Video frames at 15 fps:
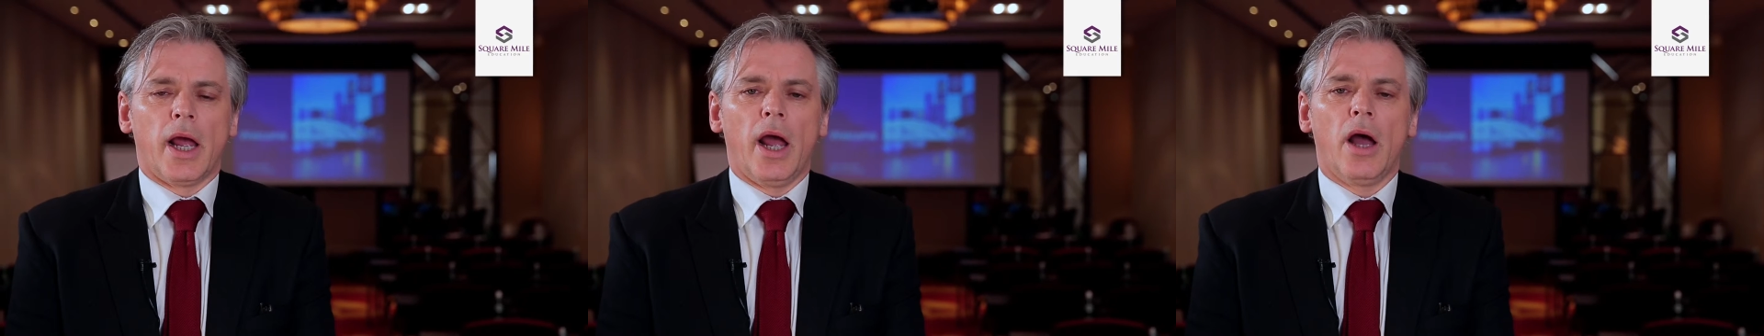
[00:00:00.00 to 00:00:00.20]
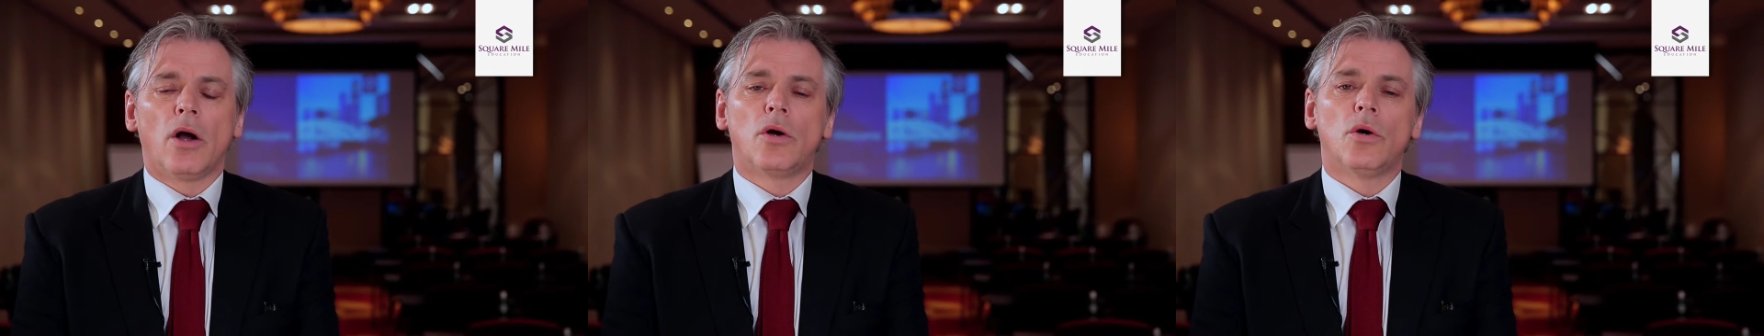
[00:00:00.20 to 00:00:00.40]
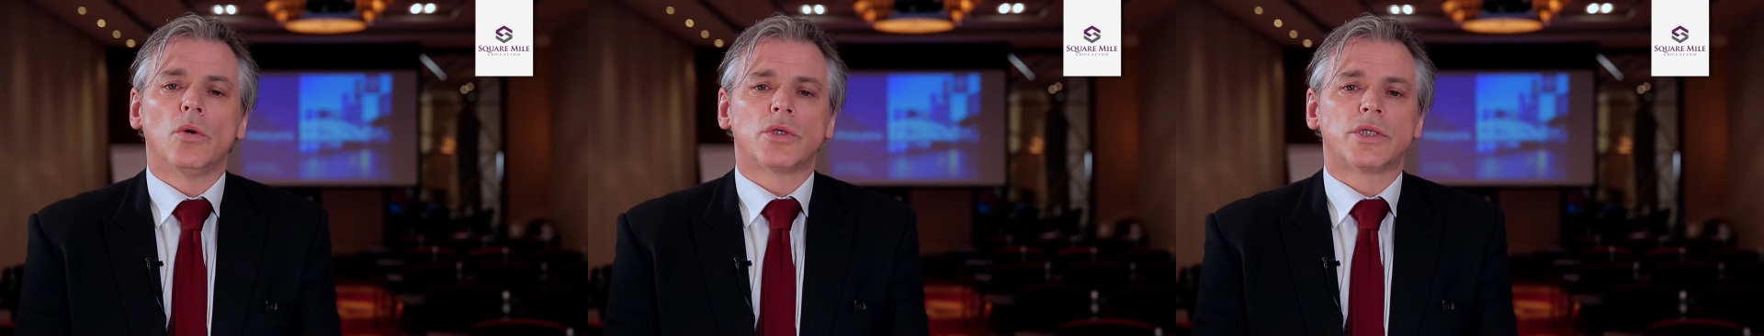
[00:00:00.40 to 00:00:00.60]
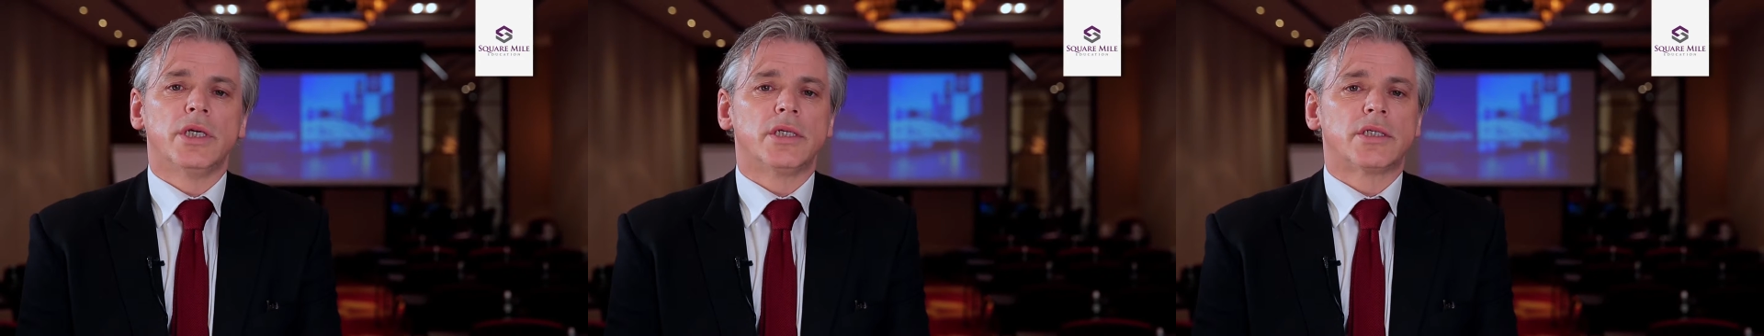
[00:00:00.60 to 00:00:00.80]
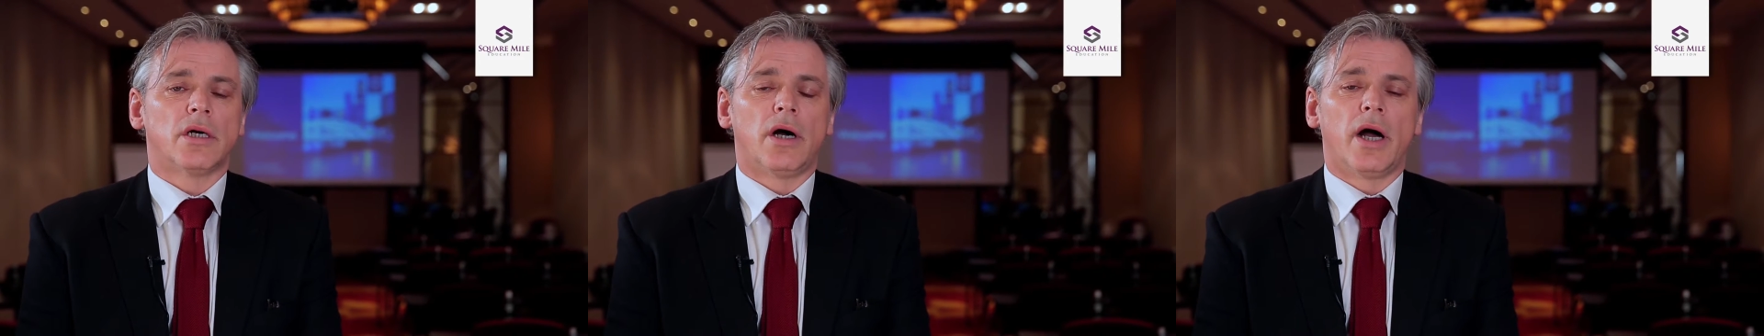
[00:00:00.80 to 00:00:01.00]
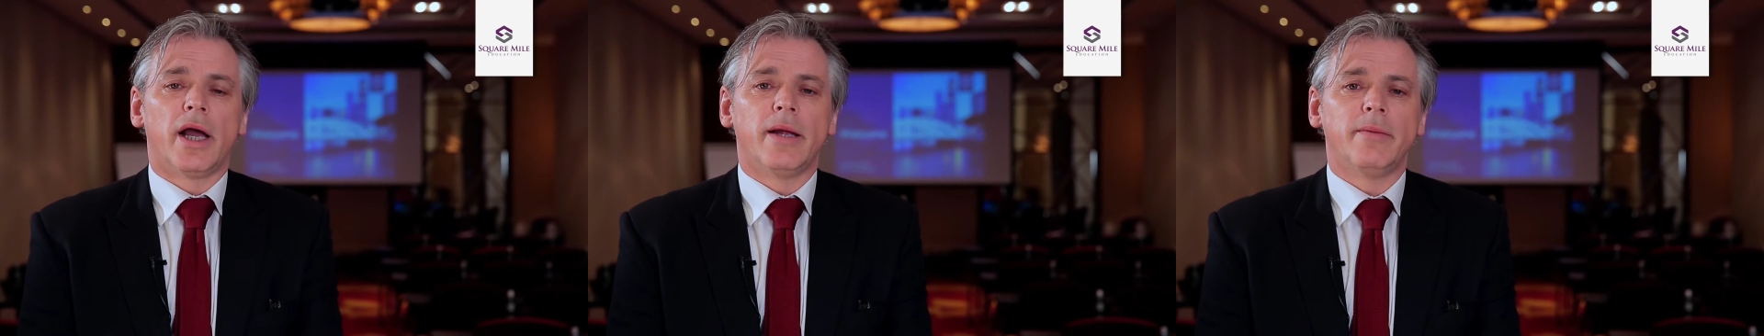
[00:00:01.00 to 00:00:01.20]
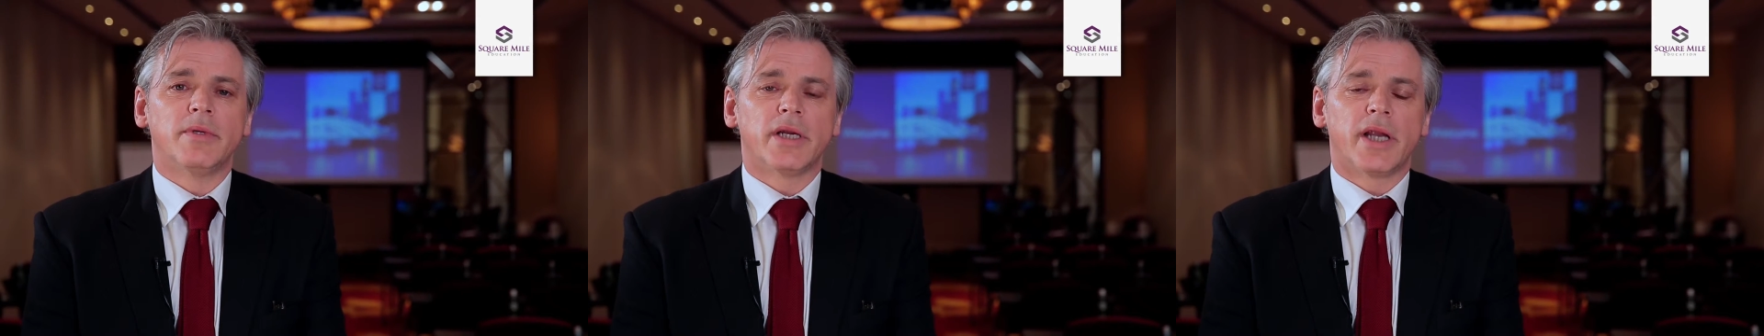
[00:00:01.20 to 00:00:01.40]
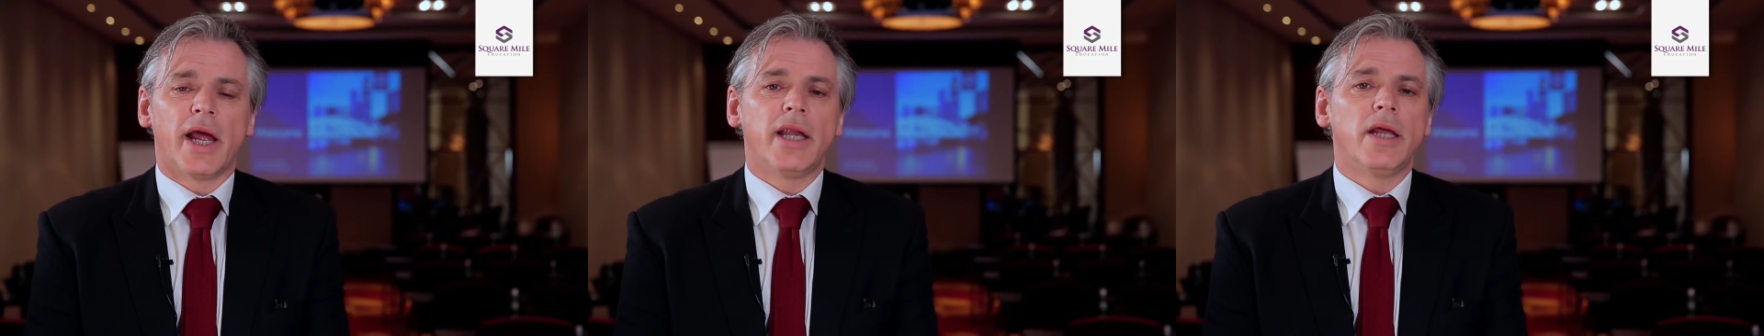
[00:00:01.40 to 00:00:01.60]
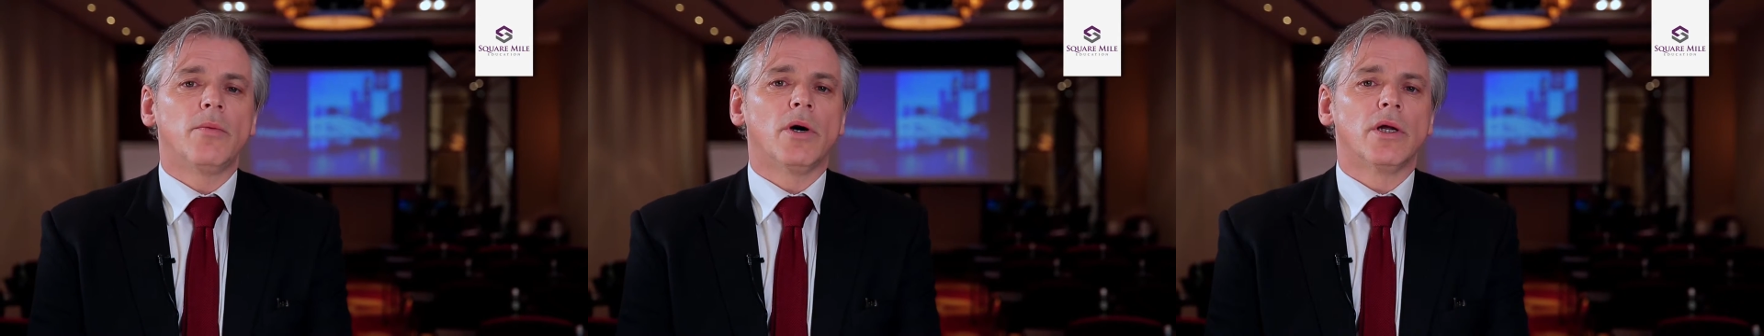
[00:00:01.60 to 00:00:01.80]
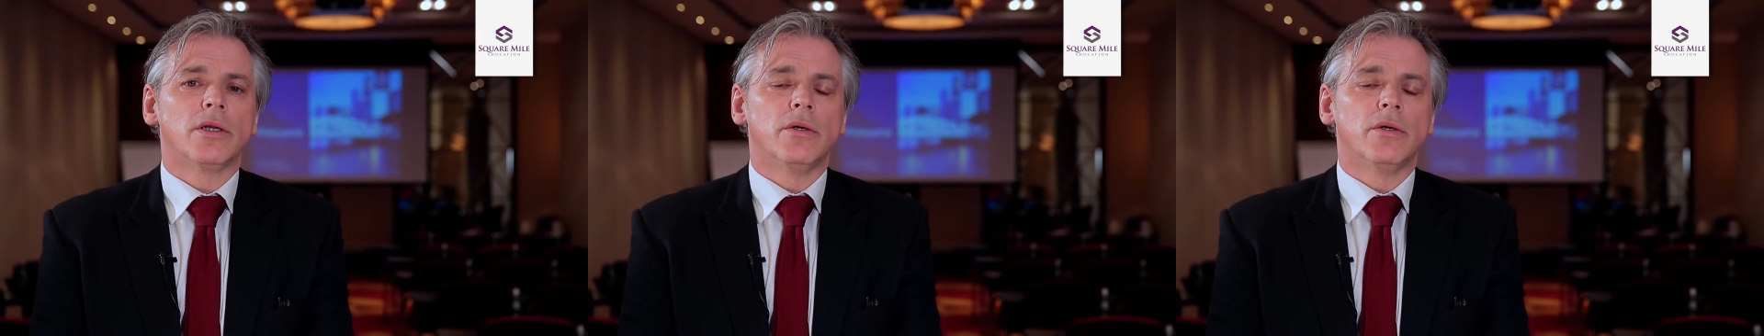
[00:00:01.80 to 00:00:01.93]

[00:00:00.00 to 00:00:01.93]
Our courses are aimed at anyone